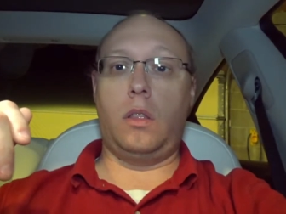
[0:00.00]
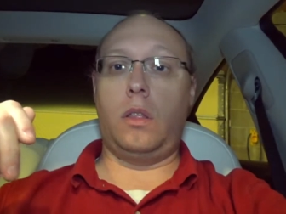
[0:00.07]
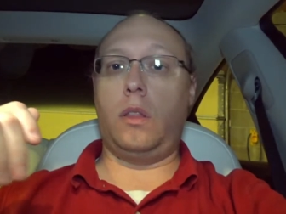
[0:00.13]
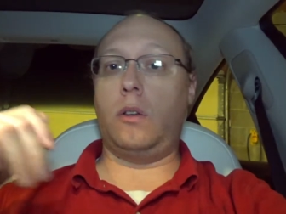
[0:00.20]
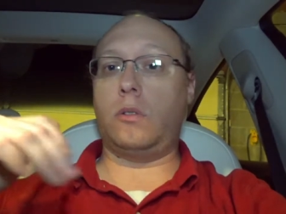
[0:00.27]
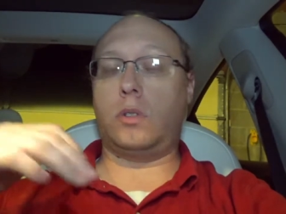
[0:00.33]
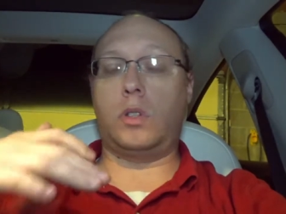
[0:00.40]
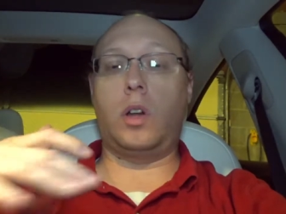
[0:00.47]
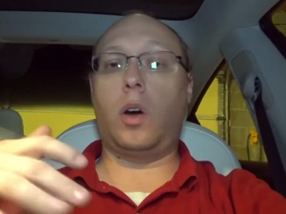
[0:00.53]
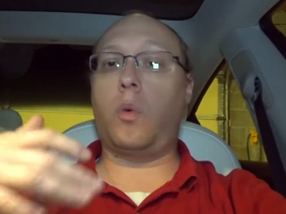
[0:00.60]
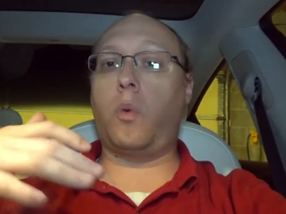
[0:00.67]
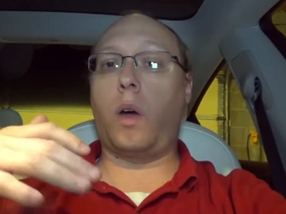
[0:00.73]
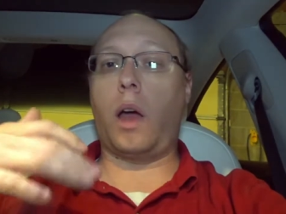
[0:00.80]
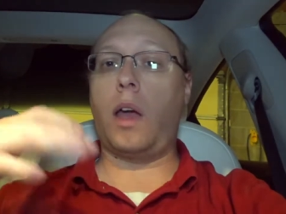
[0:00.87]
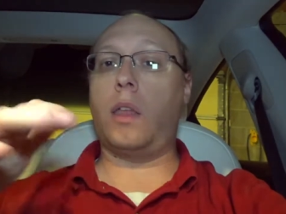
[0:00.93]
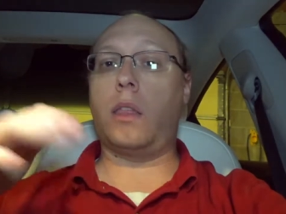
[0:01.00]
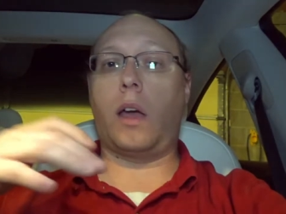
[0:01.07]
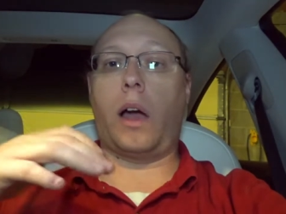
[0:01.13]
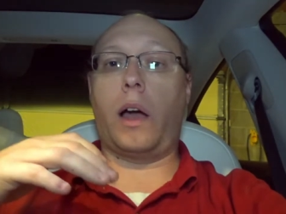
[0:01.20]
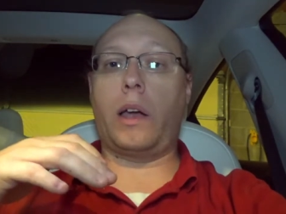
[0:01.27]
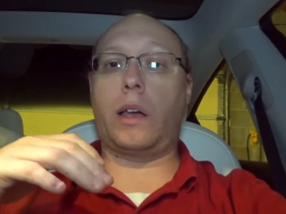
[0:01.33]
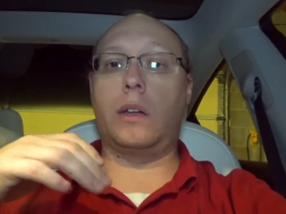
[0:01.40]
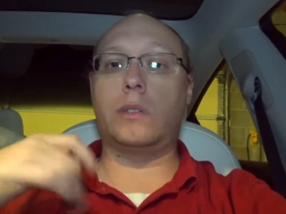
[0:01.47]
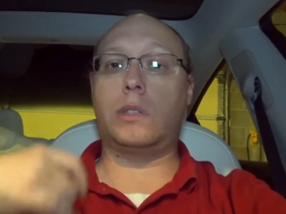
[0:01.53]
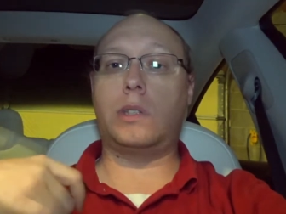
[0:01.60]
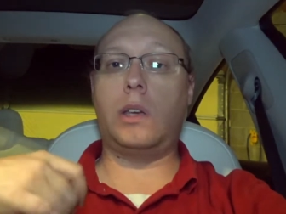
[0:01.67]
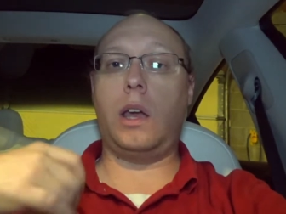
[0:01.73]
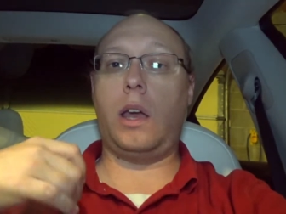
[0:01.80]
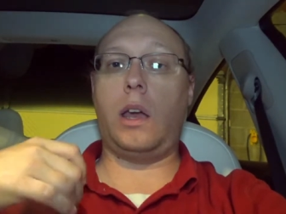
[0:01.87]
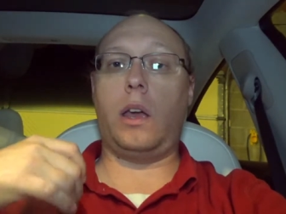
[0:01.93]
There's no way that I can
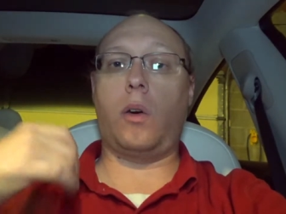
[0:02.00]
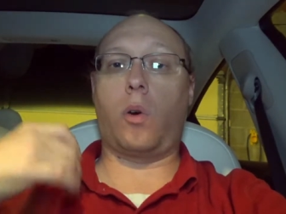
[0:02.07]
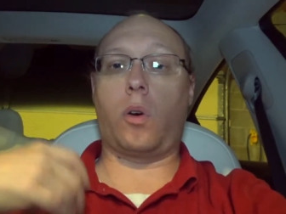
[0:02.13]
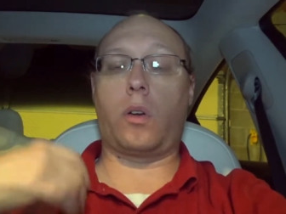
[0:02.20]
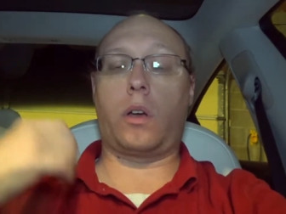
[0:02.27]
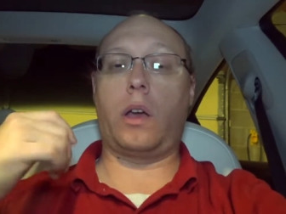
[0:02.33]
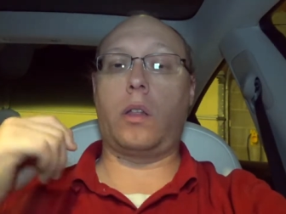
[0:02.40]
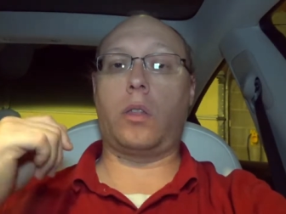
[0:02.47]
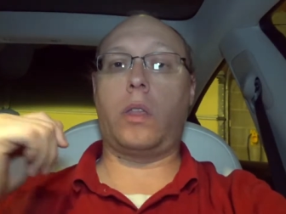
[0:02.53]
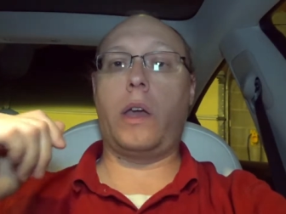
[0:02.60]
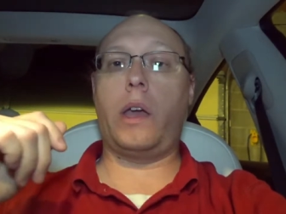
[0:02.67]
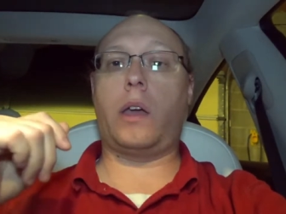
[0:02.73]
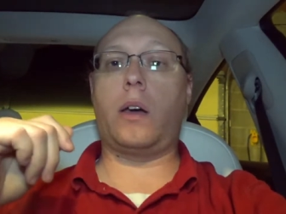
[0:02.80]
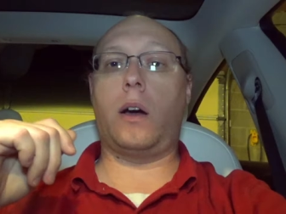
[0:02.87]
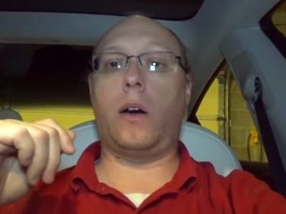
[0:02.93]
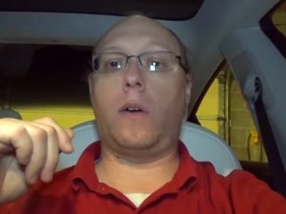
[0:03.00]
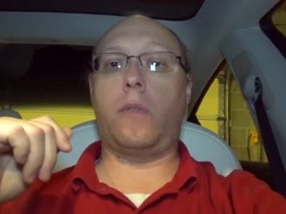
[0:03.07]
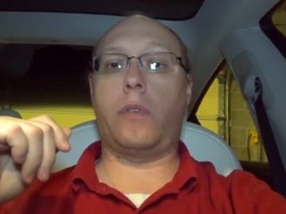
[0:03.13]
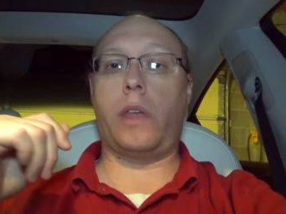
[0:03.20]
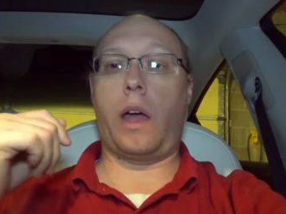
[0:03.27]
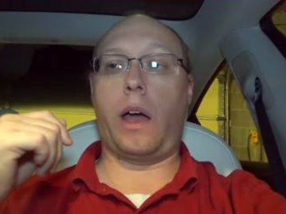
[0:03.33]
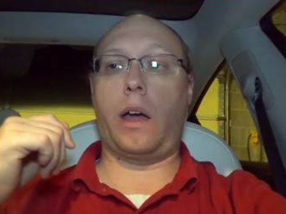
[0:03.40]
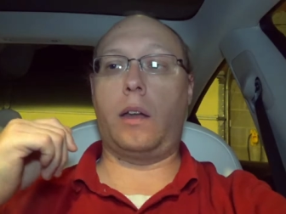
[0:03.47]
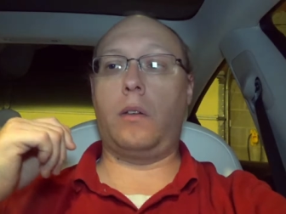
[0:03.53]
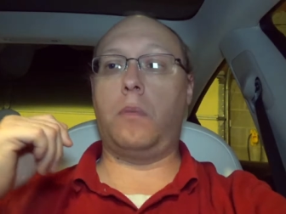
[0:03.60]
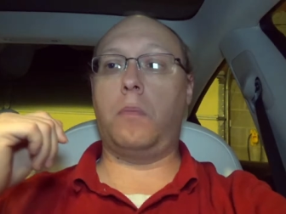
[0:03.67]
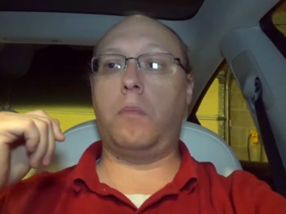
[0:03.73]
see or can think of that